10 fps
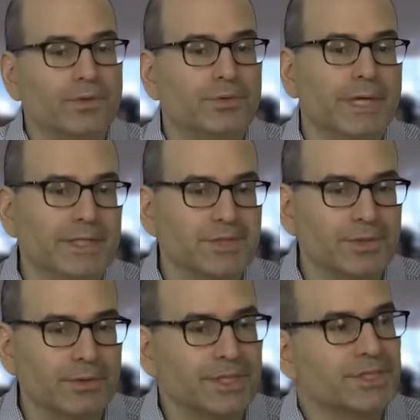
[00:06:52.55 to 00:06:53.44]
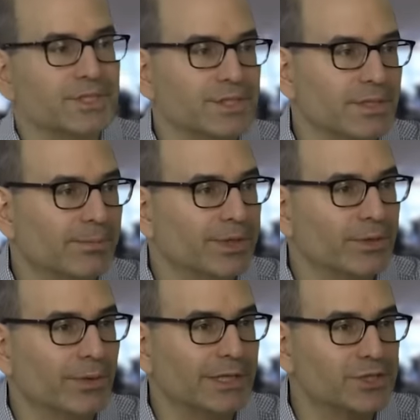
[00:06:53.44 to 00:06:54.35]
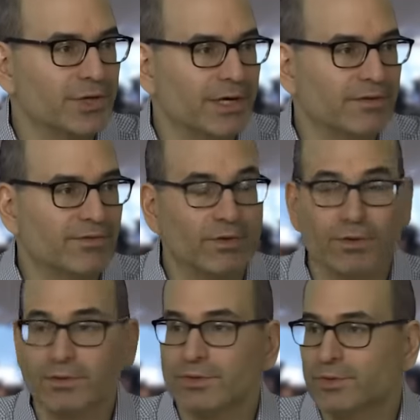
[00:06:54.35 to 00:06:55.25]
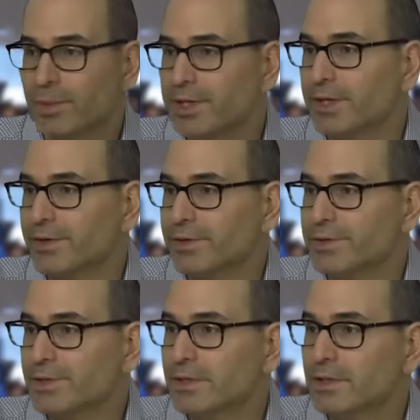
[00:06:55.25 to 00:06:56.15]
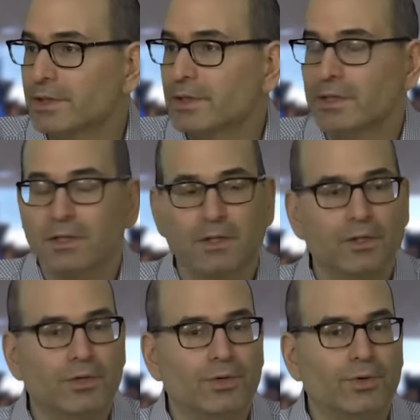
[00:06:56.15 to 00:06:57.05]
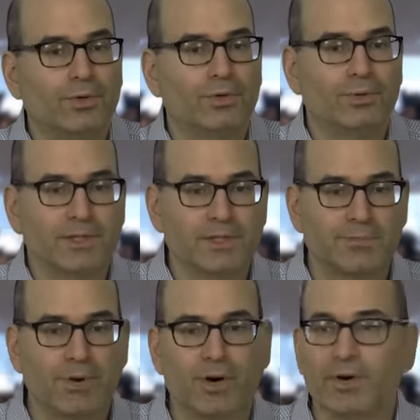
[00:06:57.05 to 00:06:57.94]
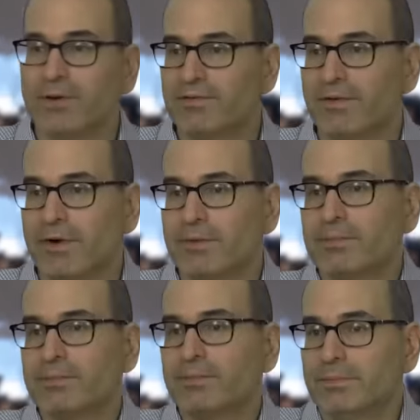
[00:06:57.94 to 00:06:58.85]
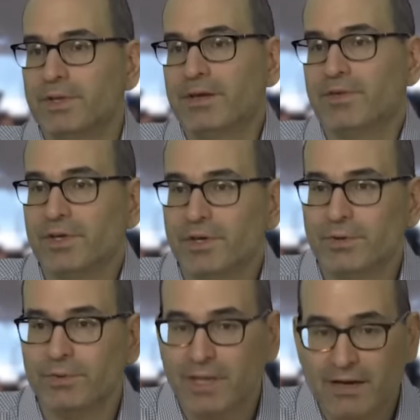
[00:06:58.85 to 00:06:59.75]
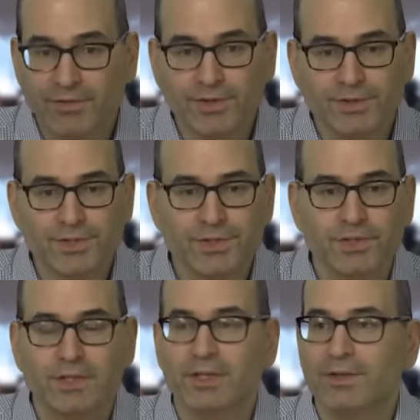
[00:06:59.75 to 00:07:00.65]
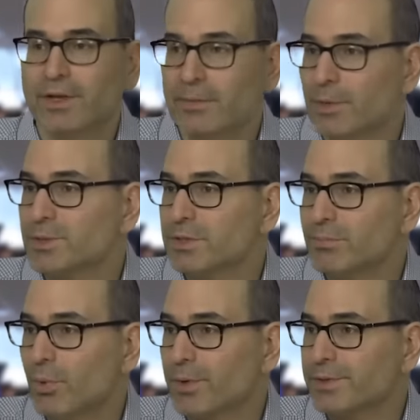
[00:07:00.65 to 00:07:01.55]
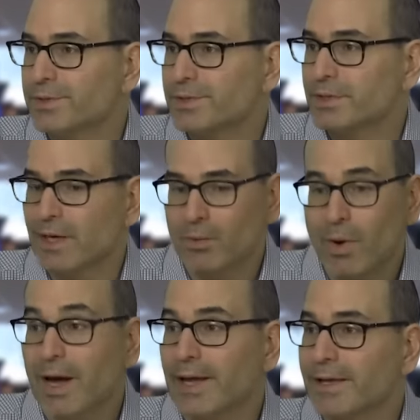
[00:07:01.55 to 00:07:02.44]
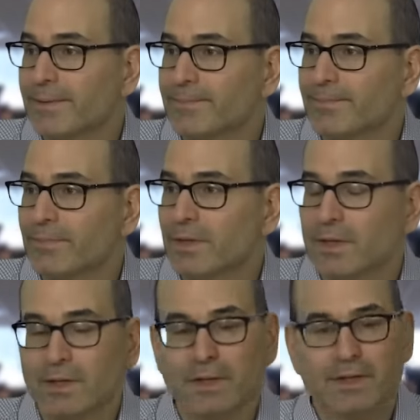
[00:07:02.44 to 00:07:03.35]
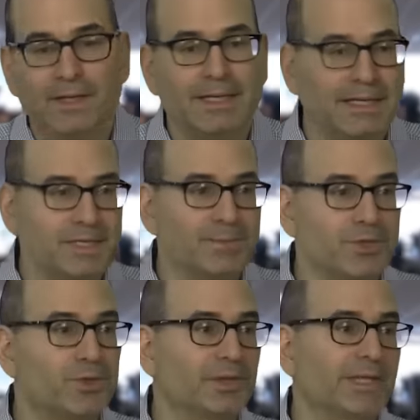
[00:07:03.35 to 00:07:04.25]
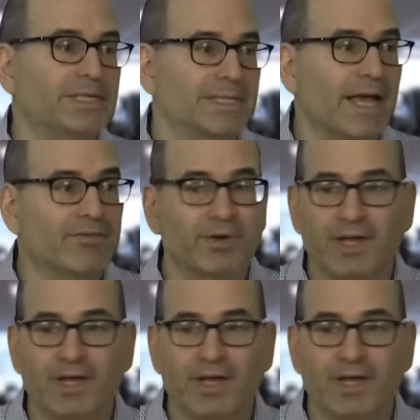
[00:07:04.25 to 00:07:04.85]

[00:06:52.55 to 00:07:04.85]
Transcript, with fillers: You get to listen to somebody who has traded for twenty years, who is a partner at a firm, giving you levels that are most important and why. And he's been doing this every